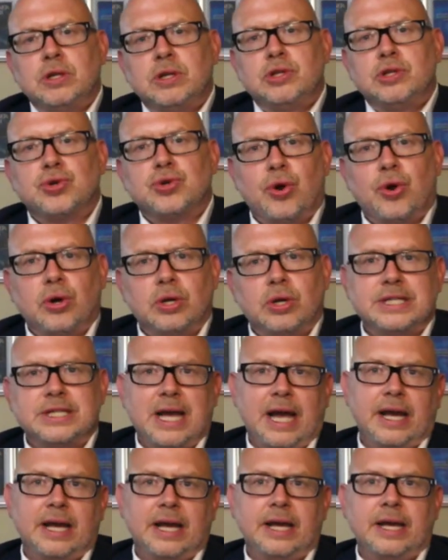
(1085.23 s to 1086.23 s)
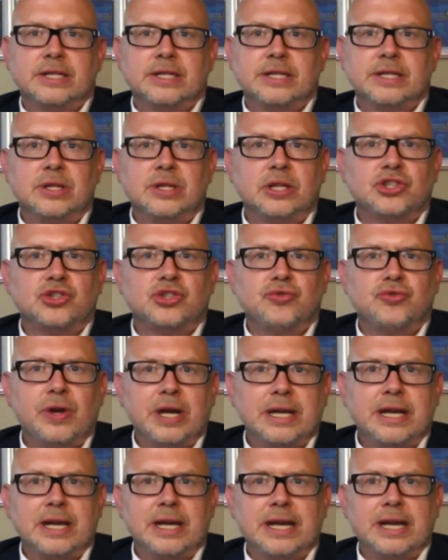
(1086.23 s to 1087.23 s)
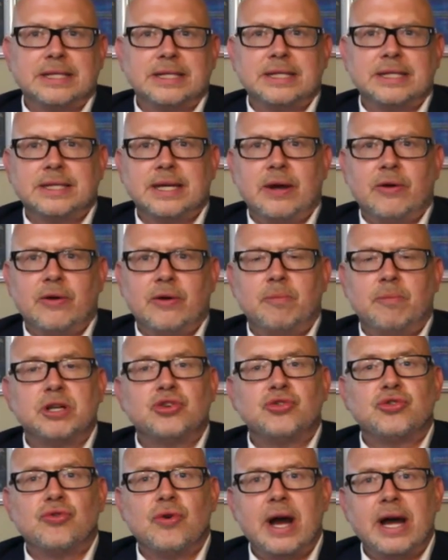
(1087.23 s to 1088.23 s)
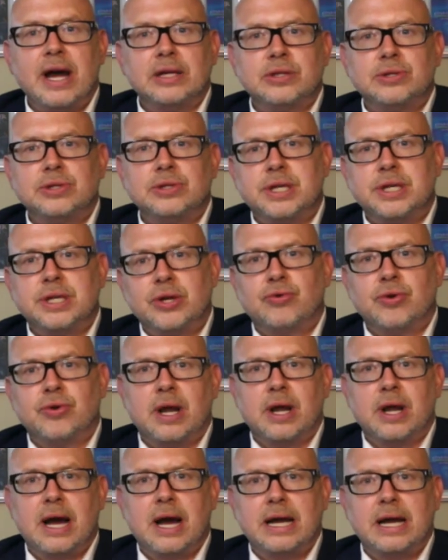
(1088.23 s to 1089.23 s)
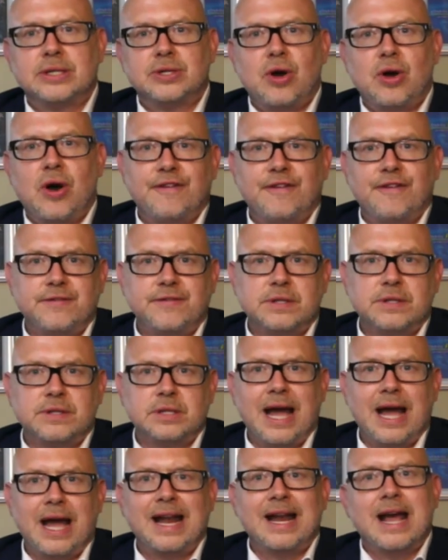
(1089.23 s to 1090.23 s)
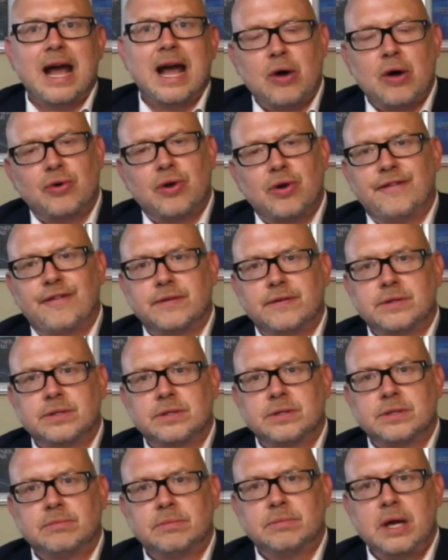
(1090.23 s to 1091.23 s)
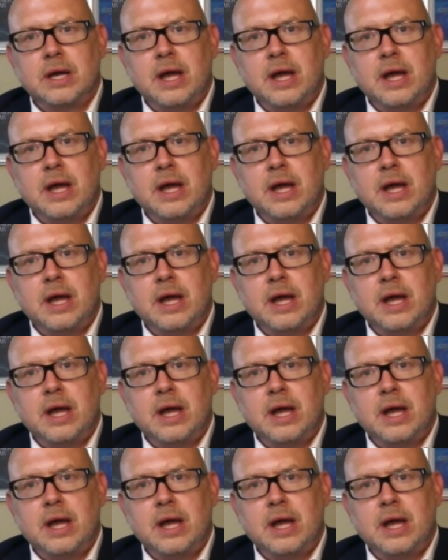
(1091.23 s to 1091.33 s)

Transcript: turn-taking is not strictly necessary, but try to synchronize offers and counteroffers.